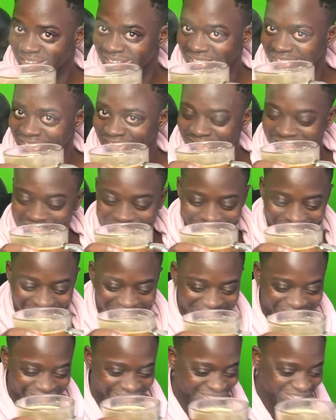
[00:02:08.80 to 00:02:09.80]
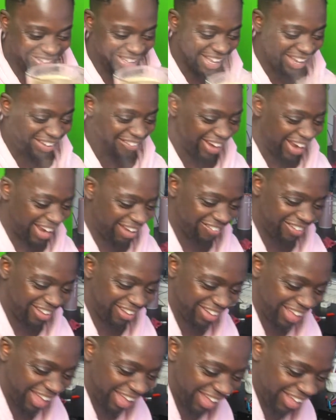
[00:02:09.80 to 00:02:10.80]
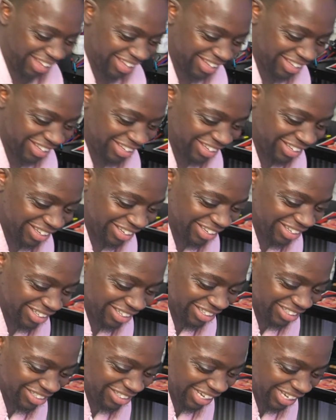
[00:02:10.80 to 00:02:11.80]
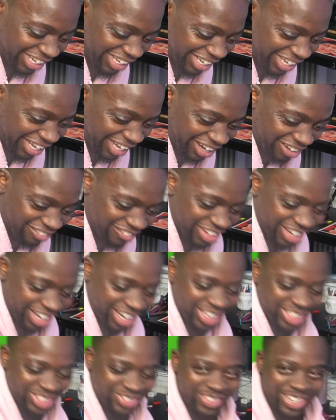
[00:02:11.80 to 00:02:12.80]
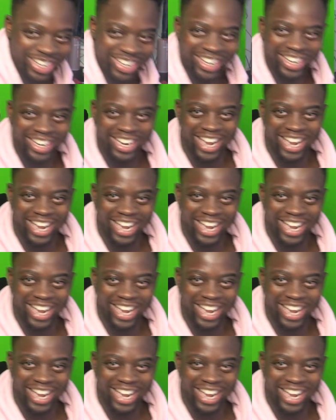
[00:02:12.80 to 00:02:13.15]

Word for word: Ooh, okay, wife, okay. Taking care of her husband.